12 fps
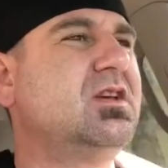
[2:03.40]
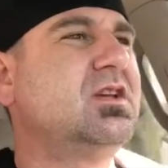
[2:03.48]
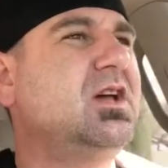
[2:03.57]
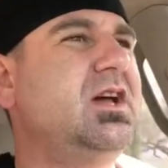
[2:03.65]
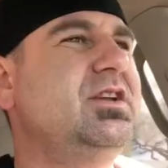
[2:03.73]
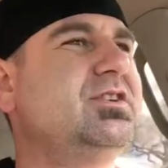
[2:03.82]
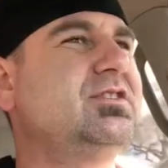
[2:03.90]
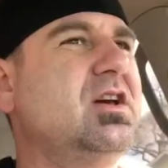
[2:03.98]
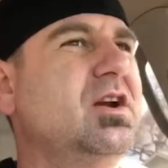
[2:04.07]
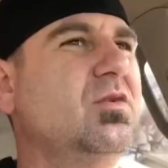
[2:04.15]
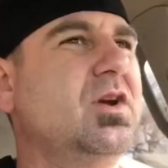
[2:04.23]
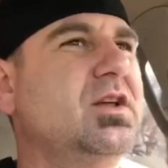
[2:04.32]
I just
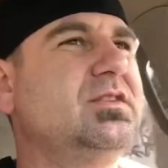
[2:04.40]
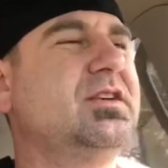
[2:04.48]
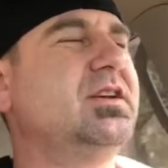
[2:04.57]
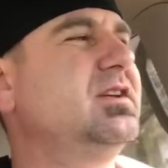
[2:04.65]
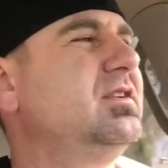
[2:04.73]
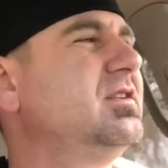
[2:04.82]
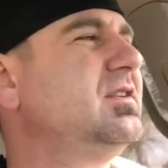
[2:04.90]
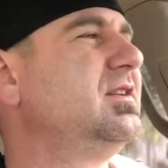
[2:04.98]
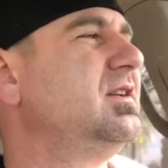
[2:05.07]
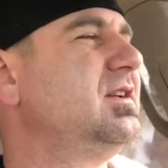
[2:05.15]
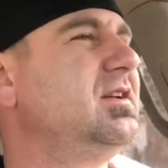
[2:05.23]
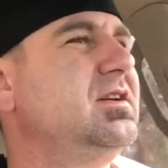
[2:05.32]
kind of wanted to
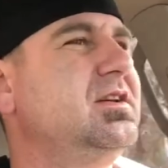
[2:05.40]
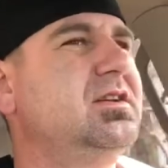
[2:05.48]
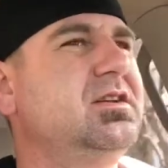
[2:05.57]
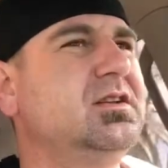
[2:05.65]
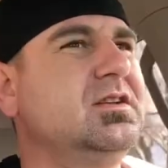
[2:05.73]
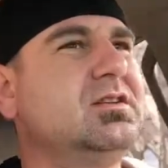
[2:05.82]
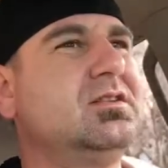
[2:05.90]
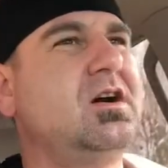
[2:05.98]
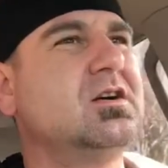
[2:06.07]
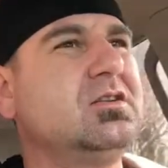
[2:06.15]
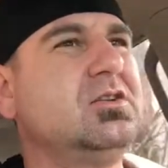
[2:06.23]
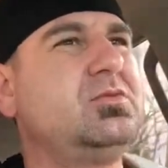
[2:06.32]

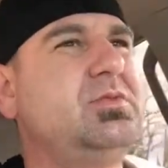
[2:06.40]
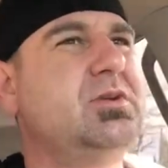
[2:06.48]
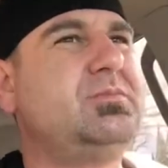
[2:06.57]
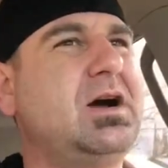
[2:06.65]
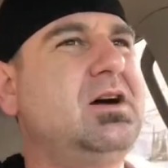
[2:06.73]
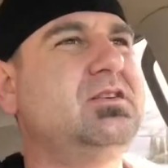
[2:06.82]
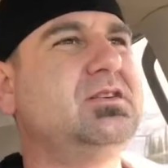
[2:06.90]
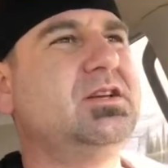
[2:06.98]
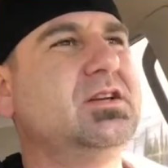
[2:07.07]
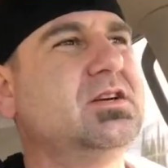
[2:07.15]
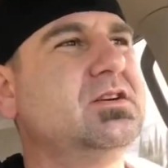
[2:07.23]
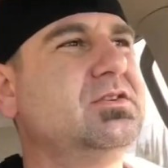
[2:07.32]
talk a little bit about
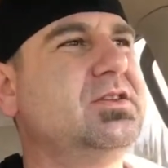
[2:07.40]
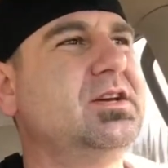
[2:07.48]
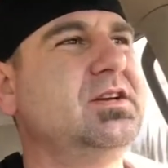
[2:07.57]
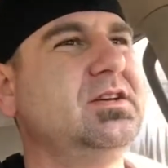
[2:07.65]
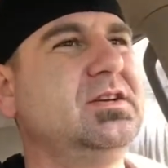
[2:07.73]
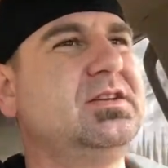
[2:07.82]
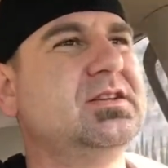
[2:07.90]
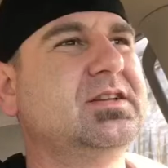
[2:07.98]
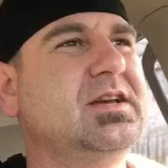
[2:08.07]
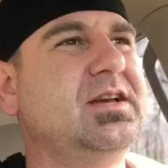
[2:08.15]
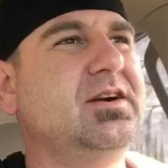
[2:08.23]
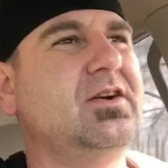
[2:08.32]
the
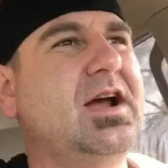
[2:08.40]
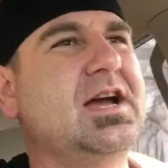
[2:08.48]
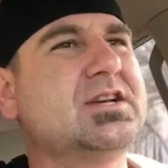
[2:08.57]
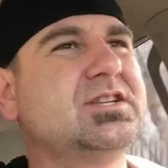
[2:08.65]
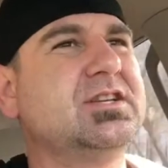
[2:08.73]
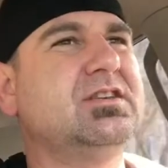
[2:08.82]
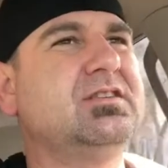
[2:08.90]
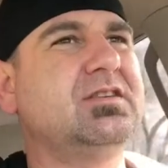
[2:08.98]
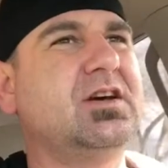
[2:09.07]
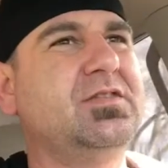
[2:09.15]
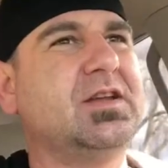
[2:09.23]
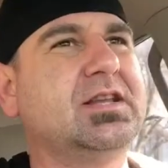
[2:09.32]
interaction and
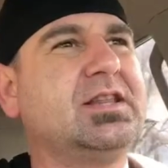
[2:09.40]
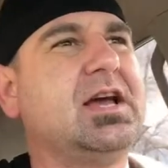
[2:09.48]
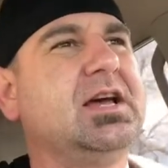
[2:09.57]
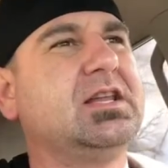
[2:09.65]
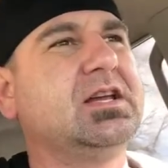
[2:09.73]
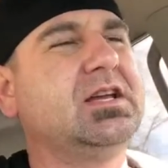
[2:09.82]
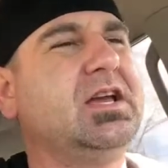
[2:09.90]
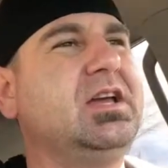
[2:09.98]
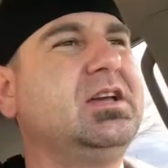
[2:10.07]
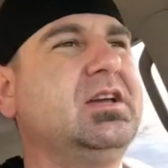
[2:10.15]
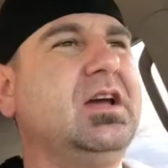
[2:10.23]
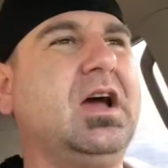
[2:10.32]
stuff like that. Like
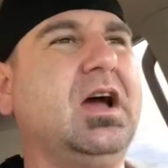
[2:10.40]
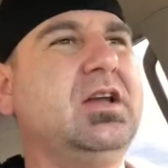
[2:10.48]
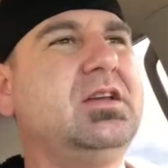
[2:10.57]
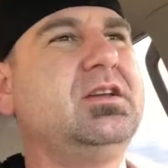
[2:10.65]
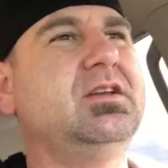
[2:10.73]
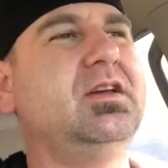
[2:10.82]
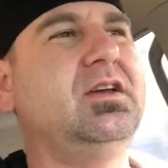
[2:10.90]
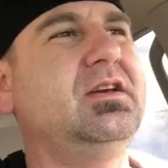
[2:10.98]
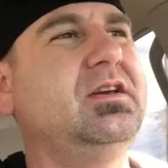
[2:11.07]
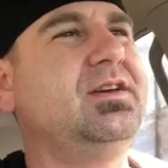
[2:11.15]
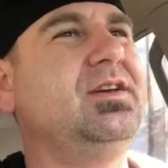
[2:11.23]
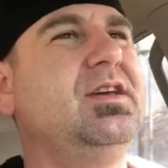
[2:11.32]
I've
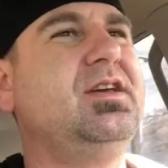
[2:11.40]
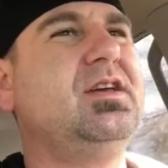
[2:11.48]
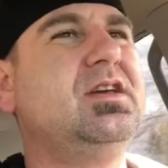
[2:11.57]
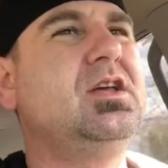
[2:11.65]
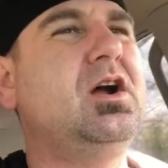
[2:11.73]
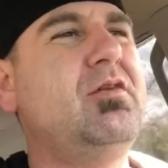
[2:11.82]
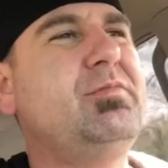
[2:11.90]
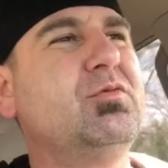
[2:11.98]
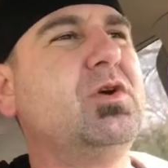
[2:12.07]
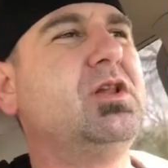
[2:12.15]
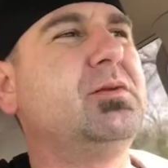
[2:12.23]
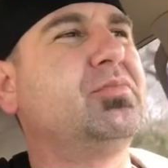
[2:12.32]
been
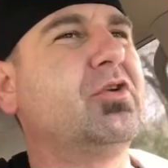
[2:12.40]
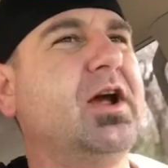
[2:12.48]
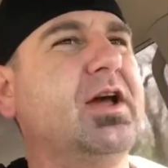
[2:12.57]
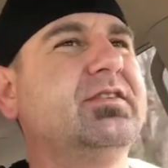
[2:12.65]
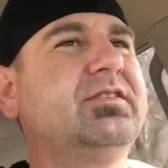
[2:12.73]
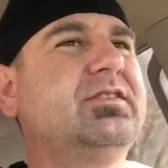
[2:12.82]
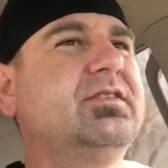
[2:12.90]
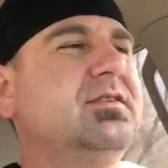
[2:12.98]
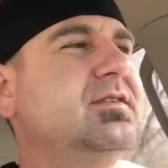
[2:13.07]
real impressed,